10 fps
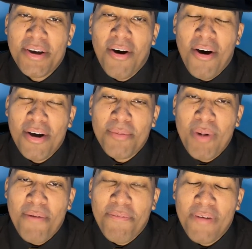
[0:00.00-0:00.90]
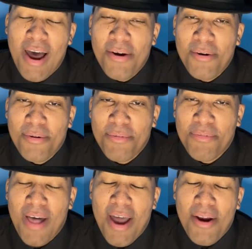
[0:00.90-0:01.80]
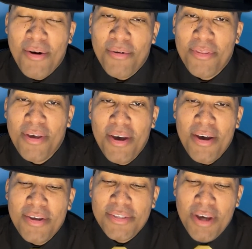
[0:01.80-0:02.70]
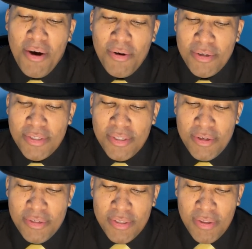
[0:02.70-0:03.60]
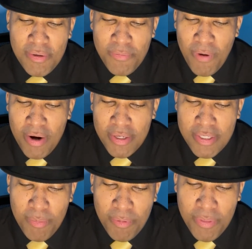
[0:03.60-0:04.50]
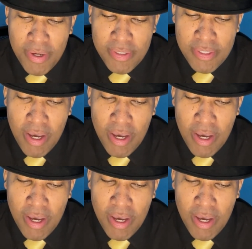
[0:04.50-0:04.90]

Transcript: All about flat Earth. Flat Earth. So there's very simple things.